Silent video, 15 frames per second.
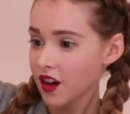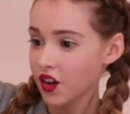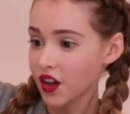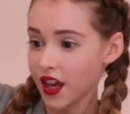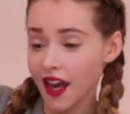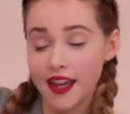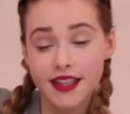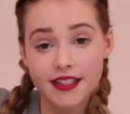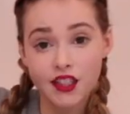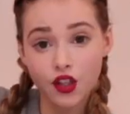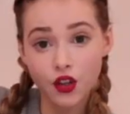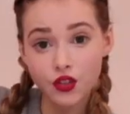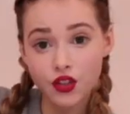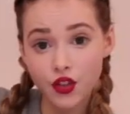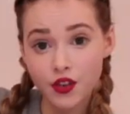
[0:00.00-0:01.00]
Okay, I need to
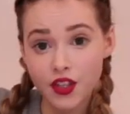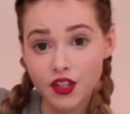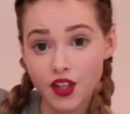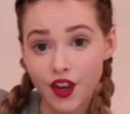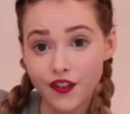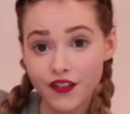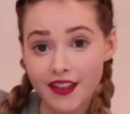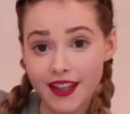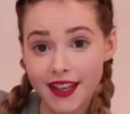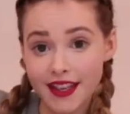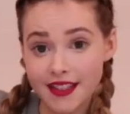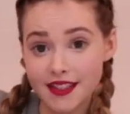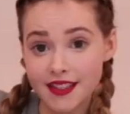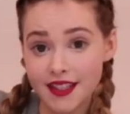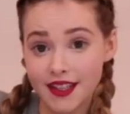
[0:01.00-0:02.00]
go show this off in
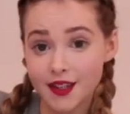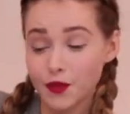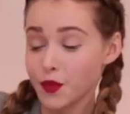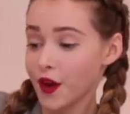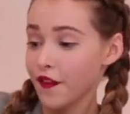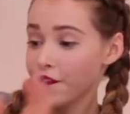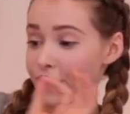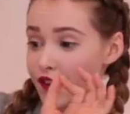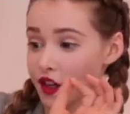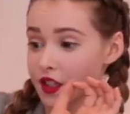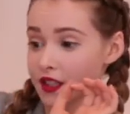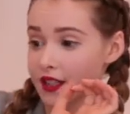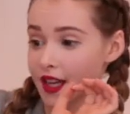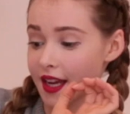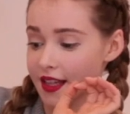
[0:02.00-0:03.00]
Ginza, but
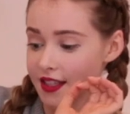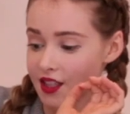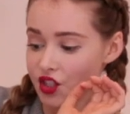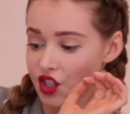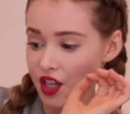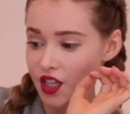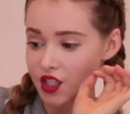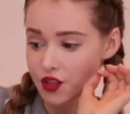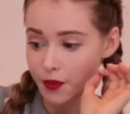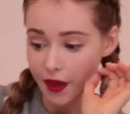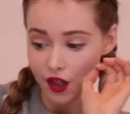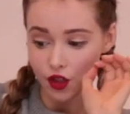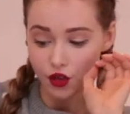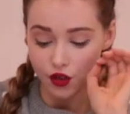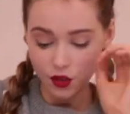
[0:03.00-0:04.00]
first I need to change
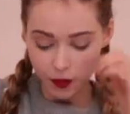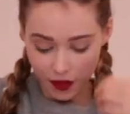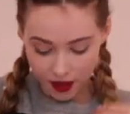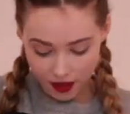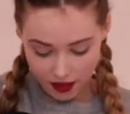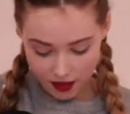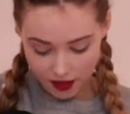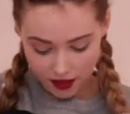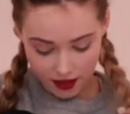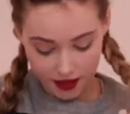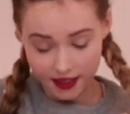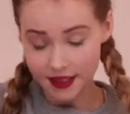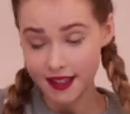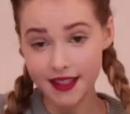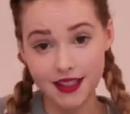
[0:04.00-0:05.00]
my clothes because
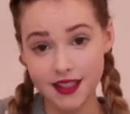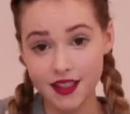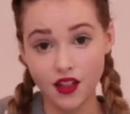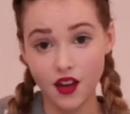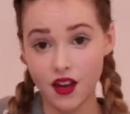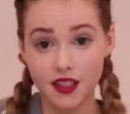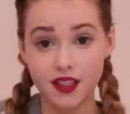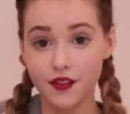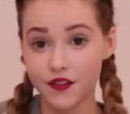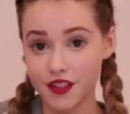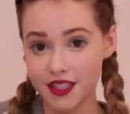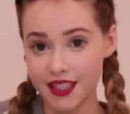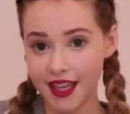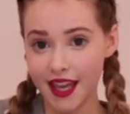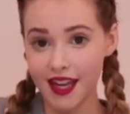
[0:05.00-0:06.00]
this is not
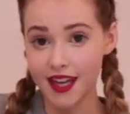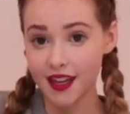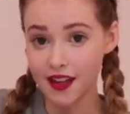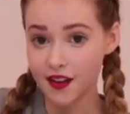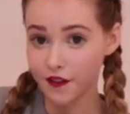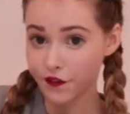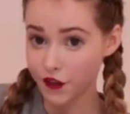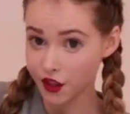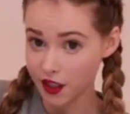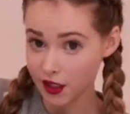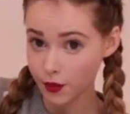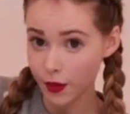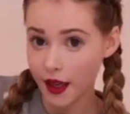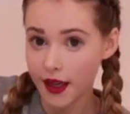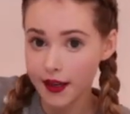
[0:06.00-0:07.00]
sophisticated enough for
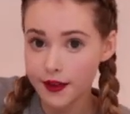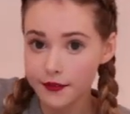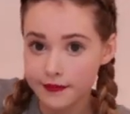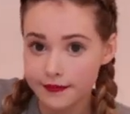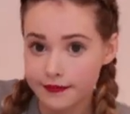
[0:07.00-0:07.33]
this bag.